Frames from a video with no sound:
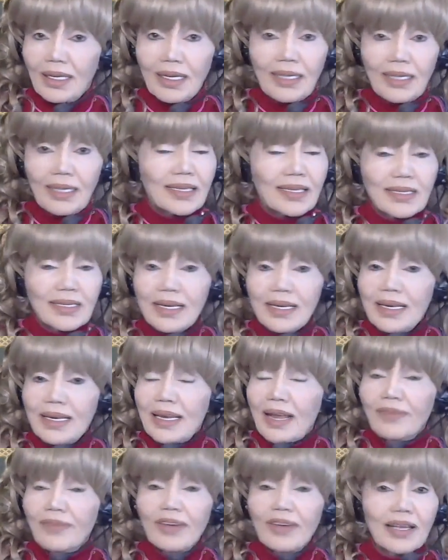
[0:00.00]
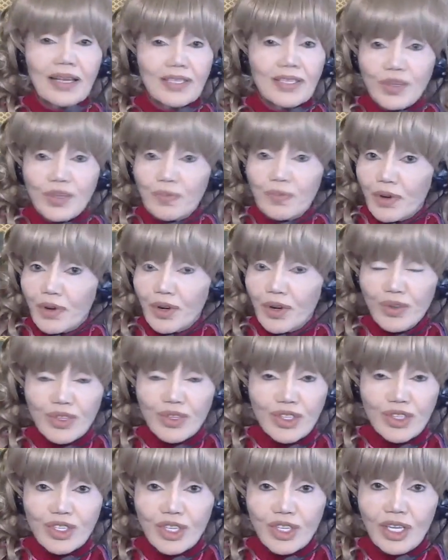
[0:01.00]
He doesn't never has to
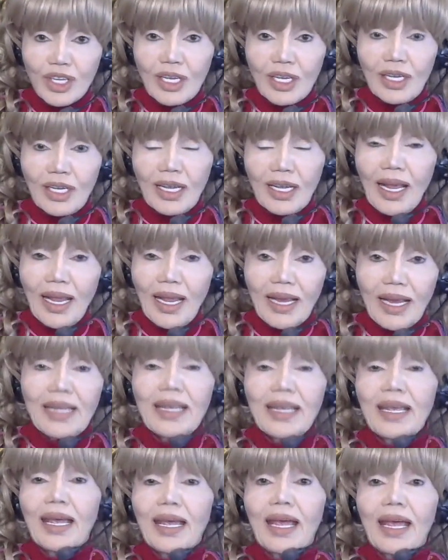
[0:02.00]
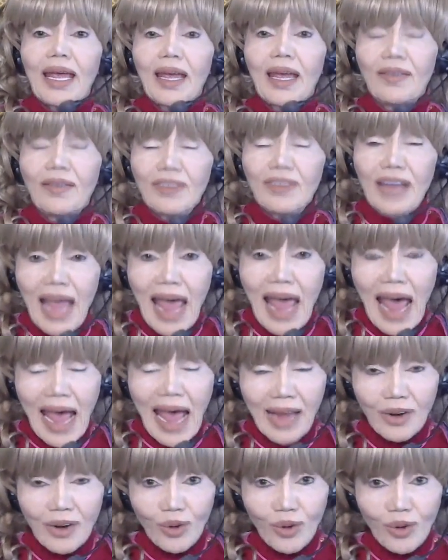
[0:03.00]
produce any evidence.
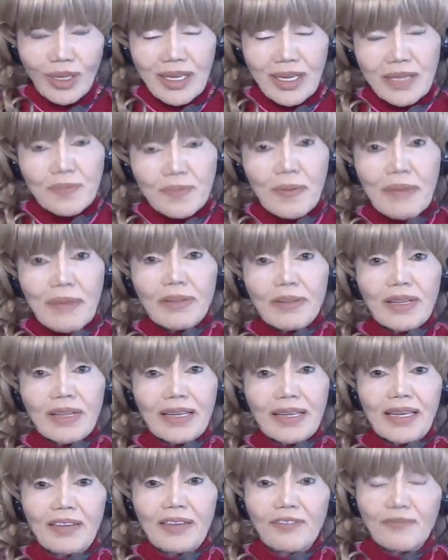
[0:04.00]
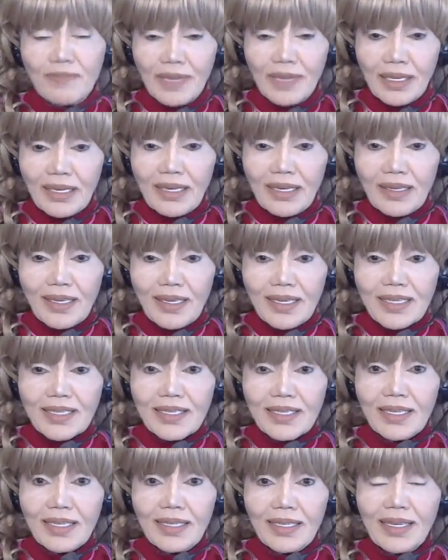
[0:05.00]
And all these people that give
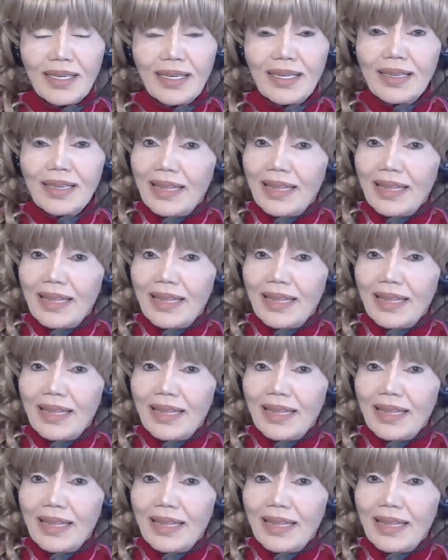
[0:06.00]
millions, they